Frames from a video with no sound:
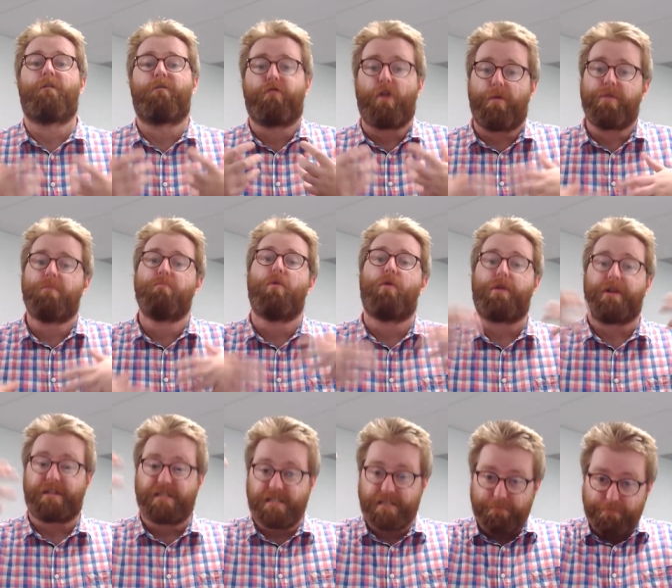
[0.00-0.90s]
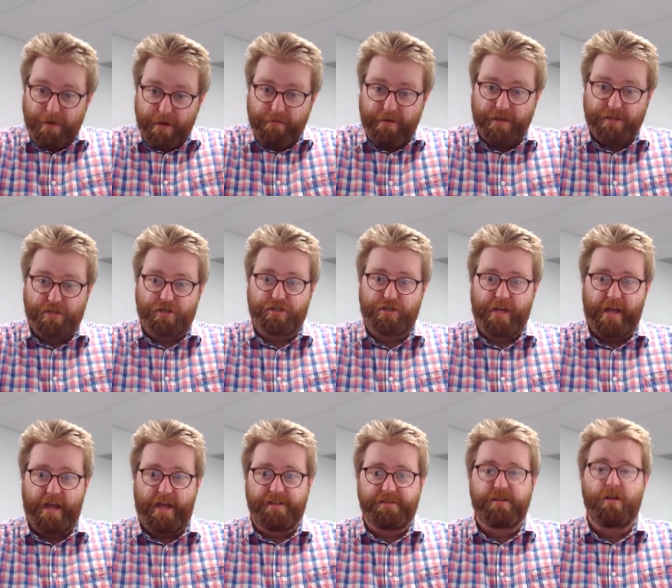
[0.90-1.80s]
from the more experienced
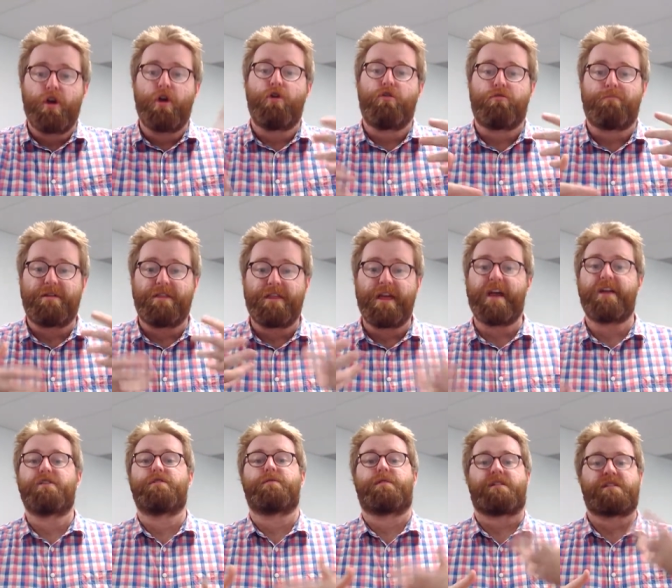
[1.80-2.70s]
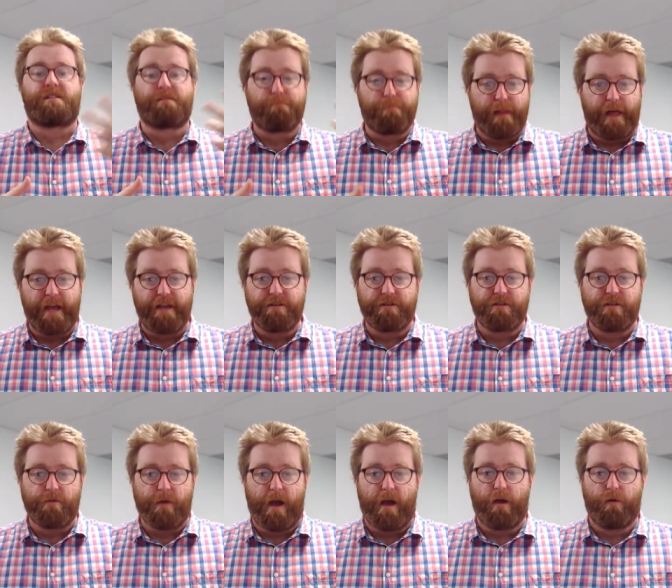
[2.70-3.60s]
chairs who'll be there to explain to
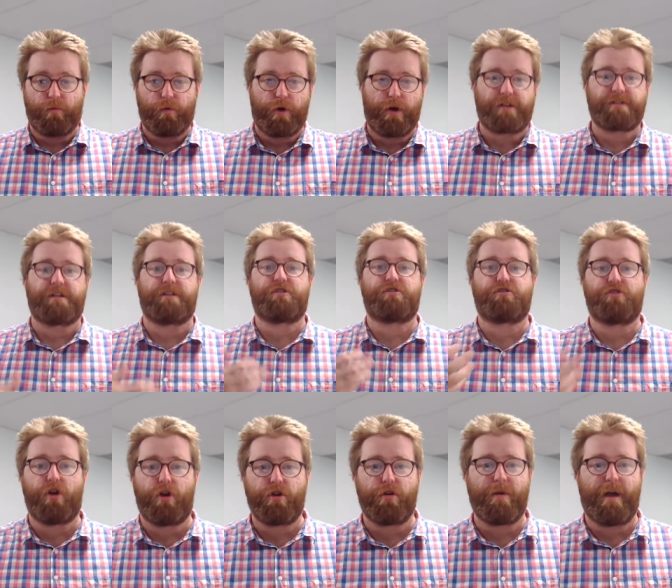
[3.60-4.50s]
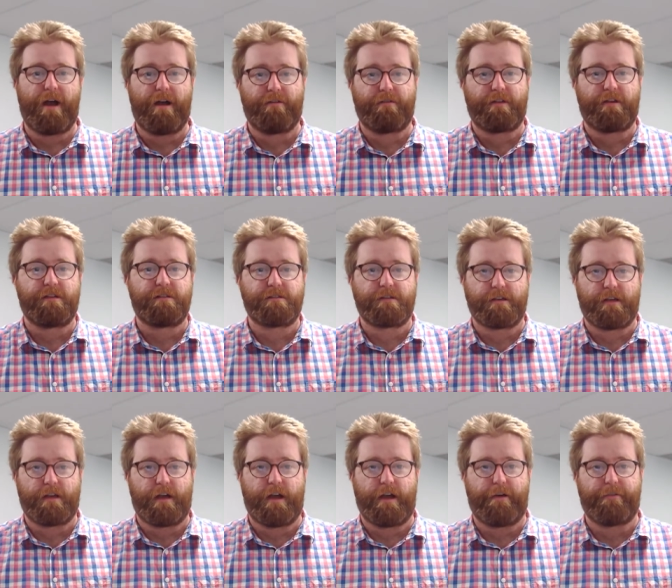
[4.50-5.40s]
you how it works and show you how things
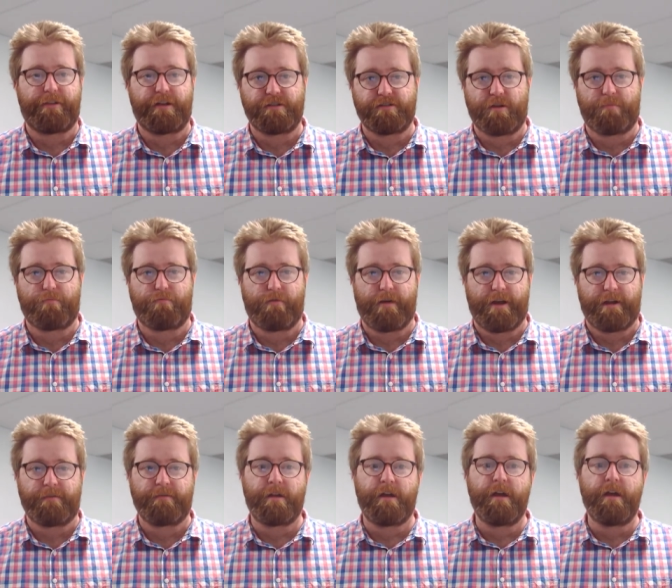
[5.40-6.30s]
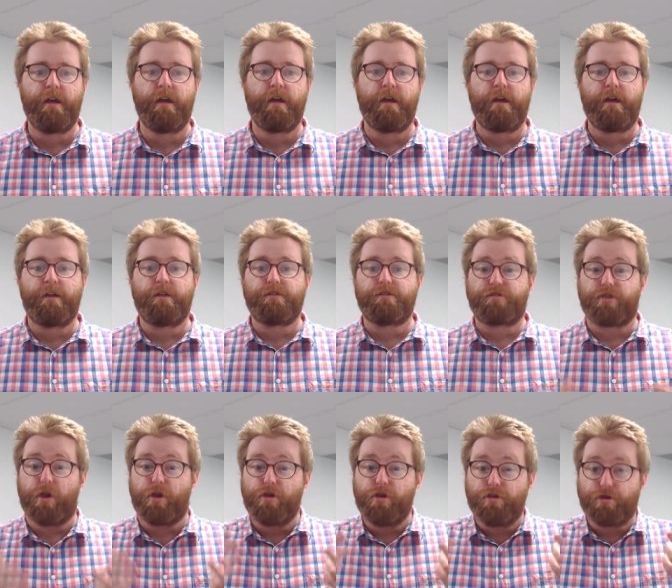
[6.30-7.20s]
uh, how things operate.
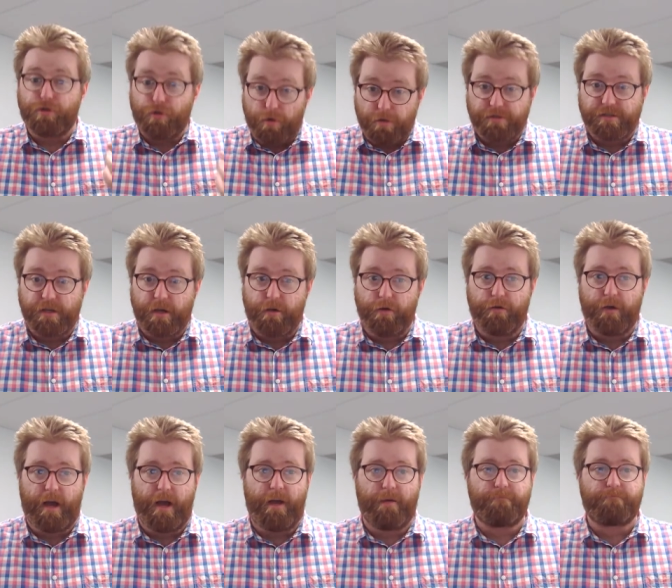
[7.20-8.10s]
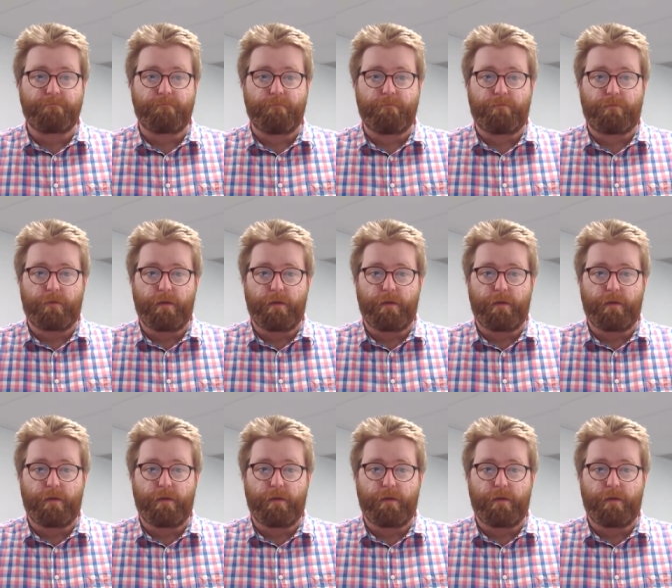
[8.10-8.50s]
So you should also um,